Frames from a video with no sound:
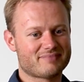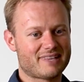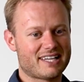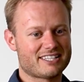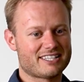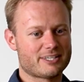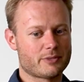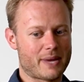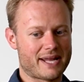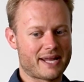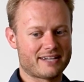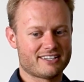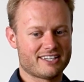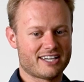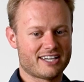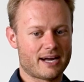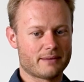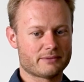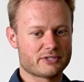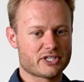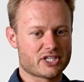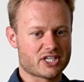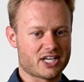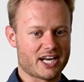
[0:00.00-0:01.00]
So we ended
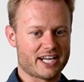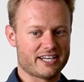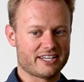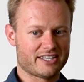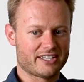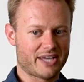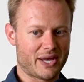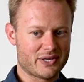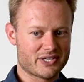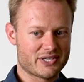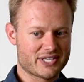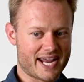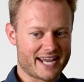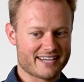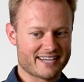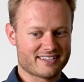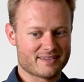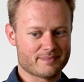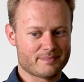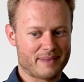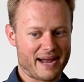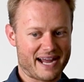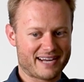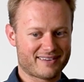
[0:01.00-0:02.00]
up just like
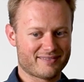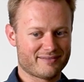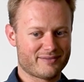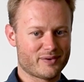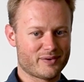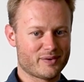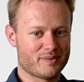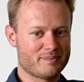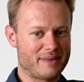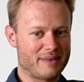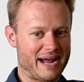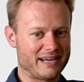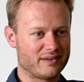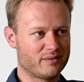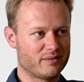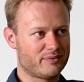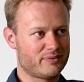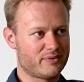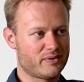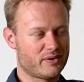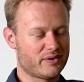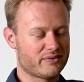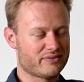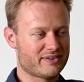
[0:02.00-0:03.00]
negotiating back and
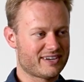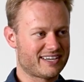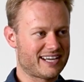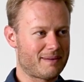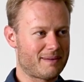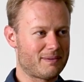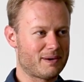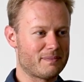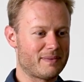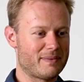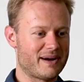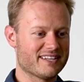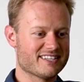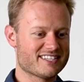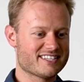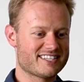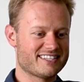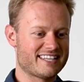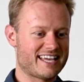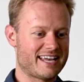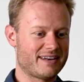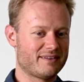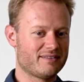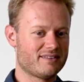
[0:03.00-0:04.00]
forward for a couple of months,
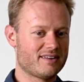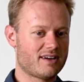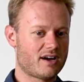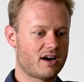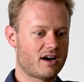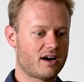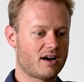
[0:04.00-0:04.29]
and then